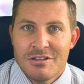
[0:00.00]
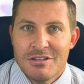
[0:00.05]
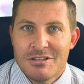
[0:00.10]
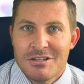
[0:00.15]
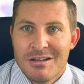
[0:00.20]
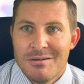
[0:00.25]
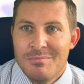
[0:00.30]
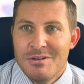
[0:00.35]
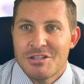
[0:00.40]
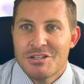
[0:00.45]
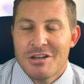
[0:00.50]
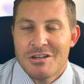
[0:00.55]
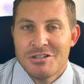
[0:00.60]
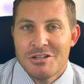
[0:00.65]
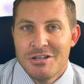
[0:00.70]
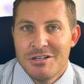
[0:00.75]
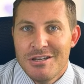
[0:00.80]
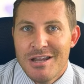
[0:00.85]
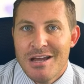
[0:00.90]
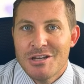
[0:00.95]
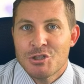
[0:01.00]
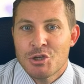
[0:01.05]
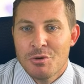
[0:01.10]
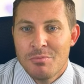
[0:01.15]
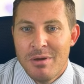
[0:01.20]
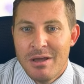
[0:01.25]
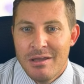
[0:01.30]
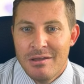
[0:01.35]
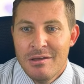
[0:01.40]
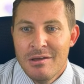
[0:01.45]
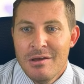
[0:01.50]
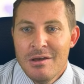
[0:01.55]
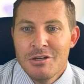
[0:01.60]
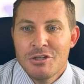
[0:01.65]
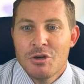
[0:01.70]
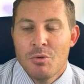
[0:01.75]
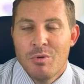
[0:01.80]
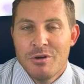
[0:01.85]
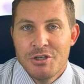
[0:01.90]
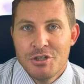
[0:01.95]
It's going to be such a detriment
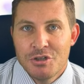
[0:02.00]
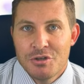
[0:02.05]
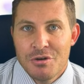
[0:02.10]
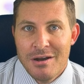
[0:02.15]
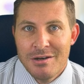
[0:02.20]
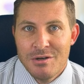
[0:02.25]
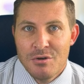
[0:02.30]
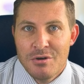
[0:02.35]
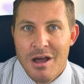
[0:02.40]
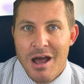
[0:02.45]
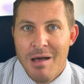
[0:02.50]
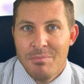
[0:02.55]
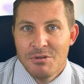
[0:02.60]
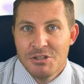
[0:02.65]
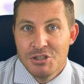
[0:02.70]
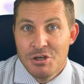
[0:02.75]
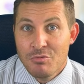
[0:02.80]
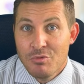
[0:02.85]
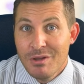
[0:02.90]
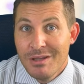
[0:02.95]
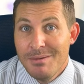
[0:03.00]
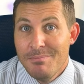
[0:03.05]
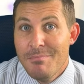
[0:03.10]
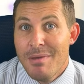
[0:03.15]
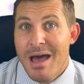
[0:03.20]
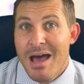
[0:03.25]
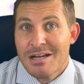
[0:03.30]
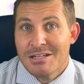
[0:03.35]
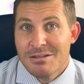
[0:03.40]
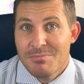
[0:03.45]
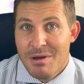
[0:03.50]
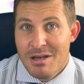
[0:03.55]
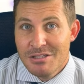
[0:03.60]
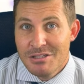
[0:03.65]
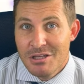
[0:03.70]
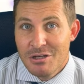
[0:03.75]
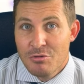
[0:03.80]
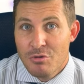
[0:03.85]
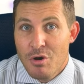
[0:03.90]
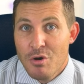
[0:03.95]
to what you're to accomplish to really maximize
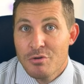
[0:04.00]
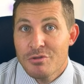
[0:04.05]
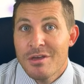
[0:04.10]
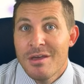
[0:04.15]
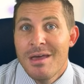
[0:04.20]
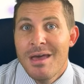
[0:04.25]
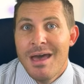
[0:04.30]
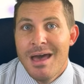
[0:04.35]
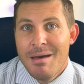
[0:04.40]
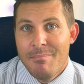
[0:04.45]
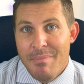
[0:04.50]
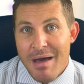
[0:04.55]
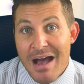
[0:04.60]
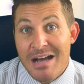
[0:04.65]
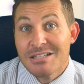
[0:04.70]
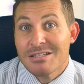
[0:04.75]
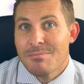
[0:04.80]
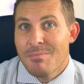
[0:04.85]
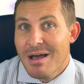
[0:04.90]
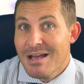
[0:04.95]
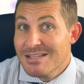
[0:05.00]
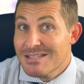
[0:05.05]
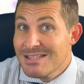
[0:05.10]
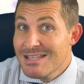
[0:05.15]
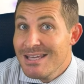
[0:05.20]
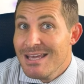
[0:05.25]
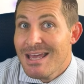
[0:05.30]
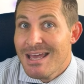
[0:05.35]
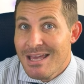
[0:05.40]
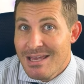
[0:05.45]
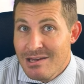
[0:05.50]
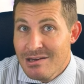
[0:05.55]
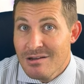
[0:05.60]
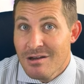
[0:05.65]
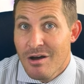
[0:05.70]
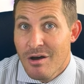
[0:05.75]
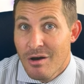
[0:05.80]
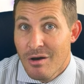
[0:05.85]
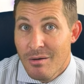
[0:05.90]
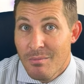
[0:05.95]
the growth and maximize the
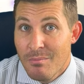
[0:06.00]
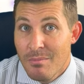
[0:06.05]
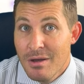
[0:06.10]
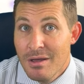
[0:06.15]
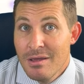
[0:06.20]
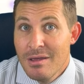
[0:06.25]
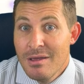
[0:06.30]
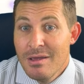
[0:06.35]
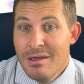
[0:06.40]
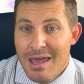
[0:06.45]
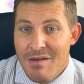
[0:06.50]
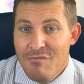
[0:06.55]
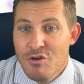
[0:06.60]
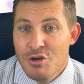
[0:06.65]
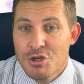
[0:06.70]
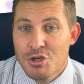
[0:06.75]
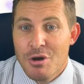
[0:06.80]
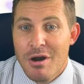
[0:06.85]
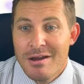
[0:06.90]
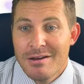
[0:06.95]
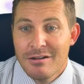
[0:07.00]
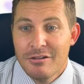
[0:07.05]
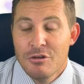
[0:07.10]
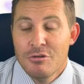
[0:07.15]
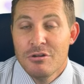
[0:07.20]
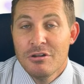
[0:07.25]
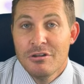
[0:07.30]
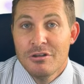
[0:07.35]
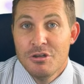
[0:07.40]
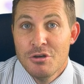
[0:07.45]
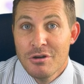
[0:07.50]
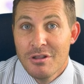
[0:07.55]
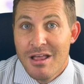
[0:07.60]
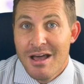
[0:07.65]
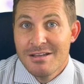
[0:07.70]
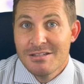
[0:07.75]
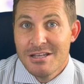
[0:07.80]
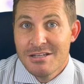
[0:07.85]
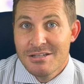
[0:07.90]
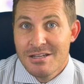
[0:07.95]
income if you're trying to
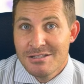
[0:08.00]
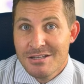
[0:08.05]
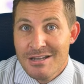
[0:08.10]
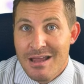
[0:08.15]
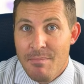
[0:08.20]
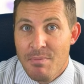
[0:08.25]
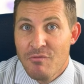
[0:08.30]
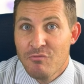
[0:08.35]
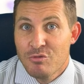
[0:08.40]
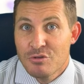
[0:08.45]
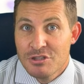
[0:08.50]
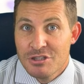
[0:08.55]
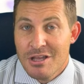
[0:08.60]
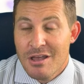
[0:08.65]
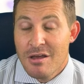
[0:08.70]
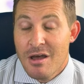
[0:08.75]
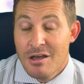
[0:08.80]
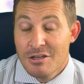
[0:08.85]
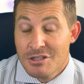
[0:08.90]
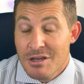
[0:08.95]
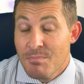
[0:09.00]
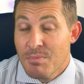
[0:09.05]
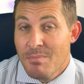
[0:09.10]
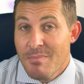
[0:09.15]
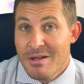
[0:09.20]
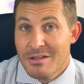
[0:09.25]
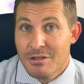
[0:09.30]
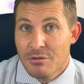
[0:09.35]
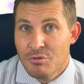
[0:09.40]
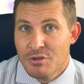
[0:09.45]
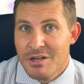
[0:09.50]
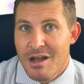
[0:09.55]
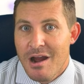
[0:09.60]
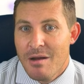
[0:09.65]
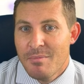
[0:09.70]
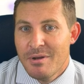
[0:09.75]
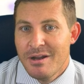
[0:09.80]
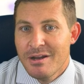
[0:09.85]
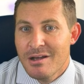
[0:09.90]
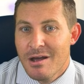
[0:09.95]
utilize this as a type of uh, supplemental
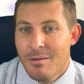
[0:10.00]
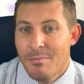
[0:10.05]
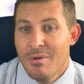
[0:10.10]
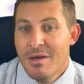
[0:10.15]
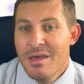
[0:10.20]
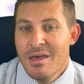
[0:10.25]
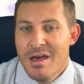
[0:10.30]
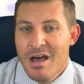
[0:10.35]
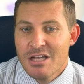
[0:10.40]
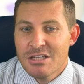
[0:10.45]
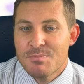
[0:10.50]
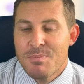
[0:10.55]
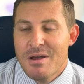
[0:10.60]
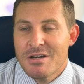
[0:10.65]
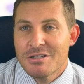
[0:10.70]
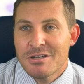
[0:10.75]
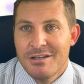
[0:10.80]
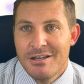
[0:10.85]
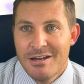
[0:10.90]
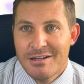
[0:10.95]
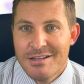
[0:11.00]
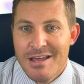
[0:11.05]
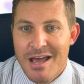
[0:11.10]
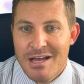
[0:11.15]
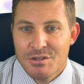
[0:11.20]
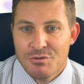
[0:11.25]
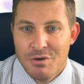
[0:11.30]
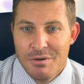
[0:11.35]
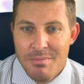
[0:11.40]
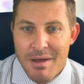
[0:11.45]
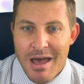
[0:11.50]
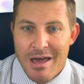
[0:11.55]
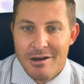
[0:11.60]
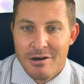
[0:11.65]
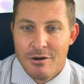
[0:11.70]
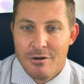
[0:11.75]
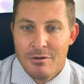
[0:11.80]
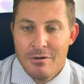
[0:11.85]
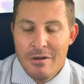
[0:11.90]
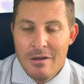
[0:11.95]
retirement income, especially in a tax-free
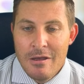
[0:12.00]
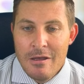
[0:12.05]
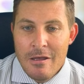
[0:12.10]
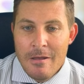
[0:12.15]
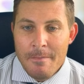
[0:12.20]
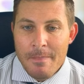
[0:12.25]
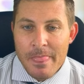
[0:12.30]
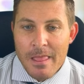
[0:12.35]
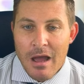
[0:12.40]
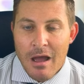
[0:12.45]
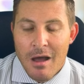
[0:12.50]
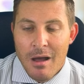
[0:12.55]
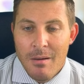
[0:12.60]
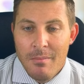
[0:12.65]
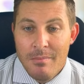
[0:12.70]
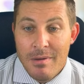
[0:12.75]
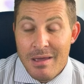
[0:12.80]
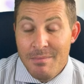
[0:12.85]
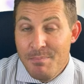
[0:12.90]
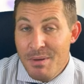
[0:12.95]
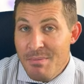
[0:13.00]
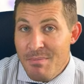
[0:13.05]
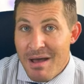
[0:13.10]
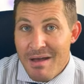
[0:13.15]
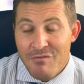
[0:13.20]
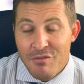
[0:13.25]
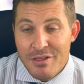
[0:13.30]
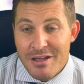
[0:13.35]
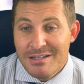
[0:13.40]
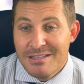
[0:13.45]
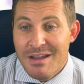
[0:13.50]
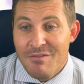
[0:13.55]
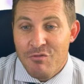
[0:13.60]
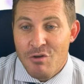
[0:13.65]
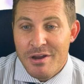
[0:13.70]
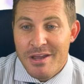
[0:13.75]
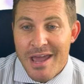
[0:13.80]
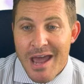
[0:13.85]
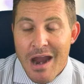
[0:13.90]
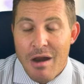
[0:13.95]
manner. Um, and be mindful that
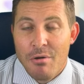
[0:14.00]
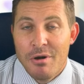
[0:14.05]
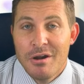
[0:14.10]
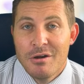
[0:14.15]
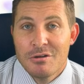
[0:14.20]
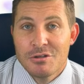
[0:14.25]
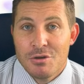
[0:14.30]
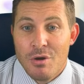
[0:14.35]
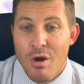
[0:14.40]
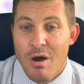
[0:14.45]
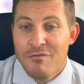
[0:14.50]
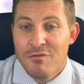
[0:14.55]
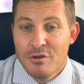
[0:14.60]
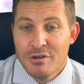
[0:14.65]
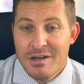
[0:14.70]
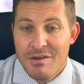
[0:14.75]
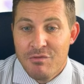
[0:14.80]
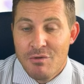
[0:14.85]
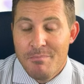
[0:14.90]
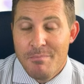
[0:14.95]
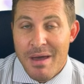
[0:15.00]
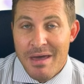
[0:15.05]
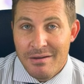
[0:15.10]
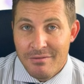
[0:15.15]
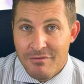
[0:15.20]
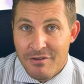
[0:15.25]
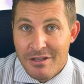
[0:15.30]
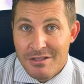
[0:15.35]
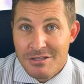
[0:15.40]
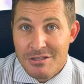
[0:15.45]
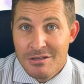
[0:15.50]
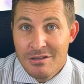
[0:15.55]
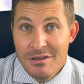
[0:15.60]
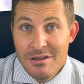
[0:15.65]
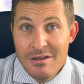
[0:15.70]
different carriers offer different benefits.